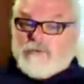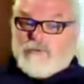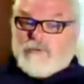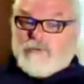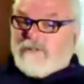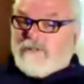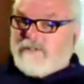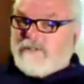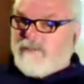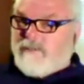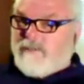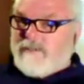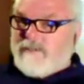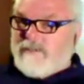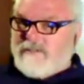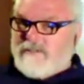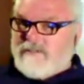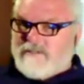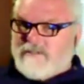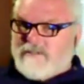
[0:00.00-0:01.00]
funeral
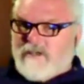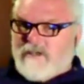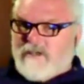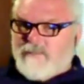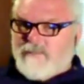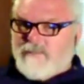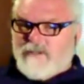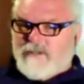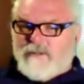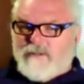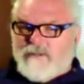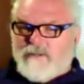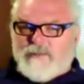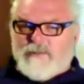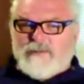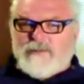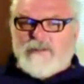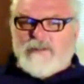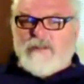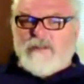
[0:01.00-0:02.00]
expenses coming
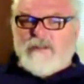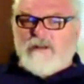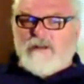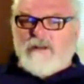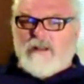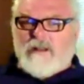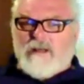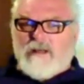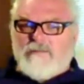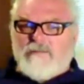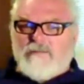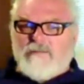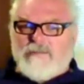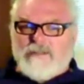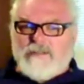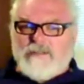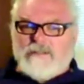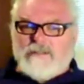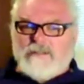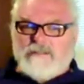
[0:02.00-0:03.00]
up, and a lot
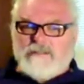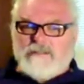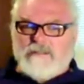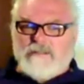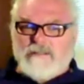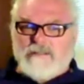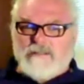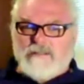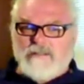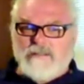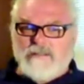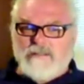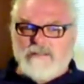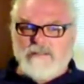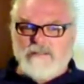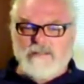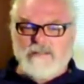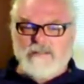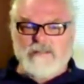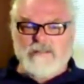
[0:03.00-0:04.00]
of things.
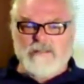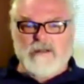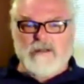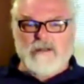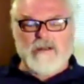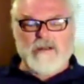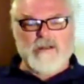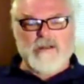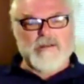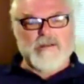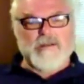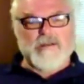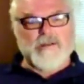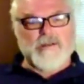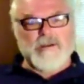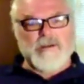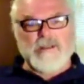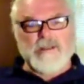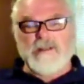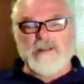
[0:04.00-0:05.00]

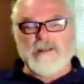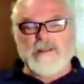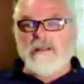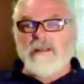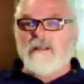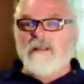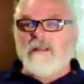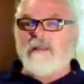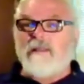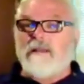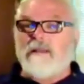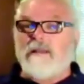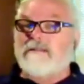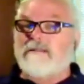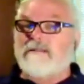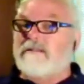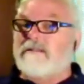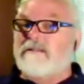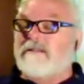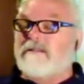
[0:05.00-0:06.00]
And again, that
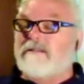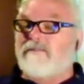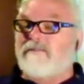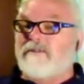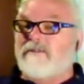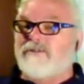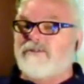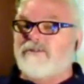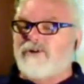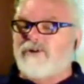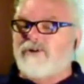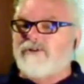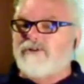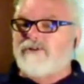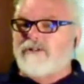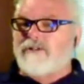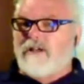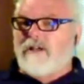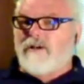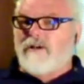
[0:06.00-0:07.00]
isn't even the
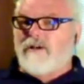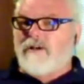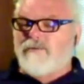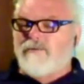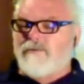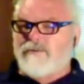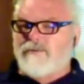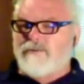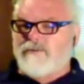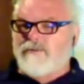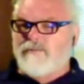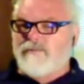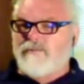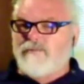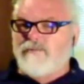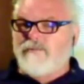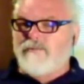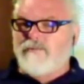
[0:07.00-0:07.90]
church that I go to.